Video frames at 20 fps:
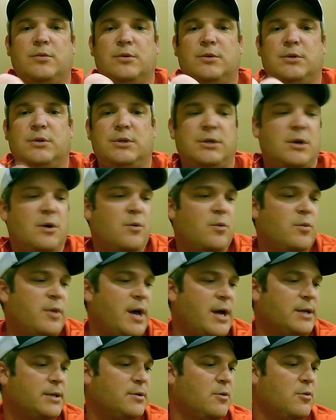So
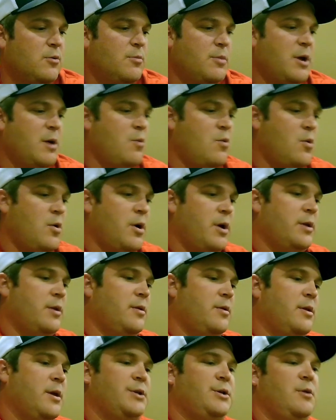that's going to be one
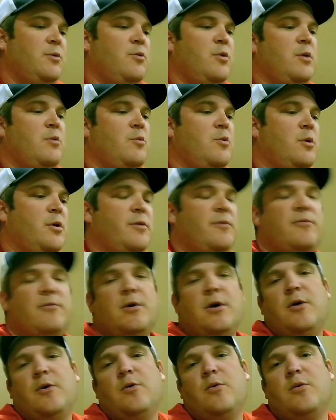that you wouldn't want to
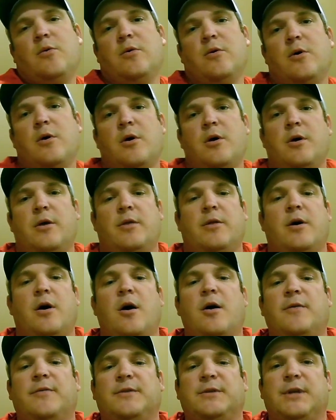throw the
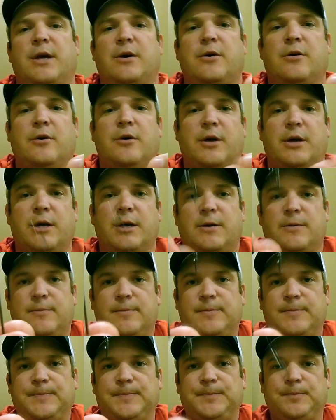offset hook in.
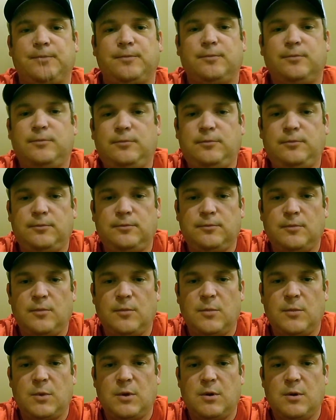
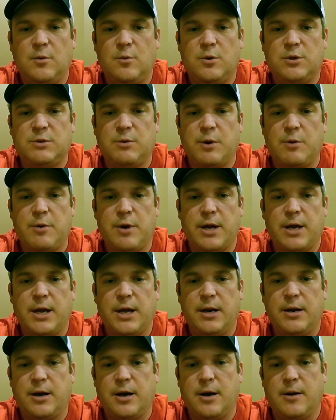Once we rig
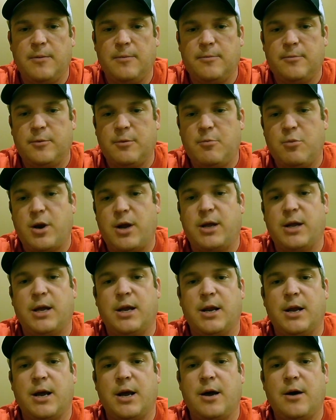it up, we bring
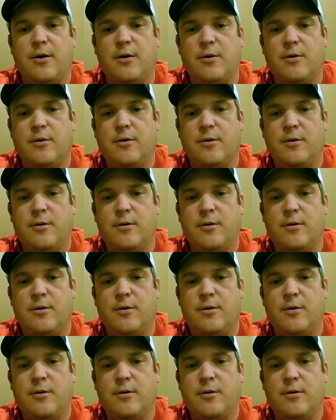it out,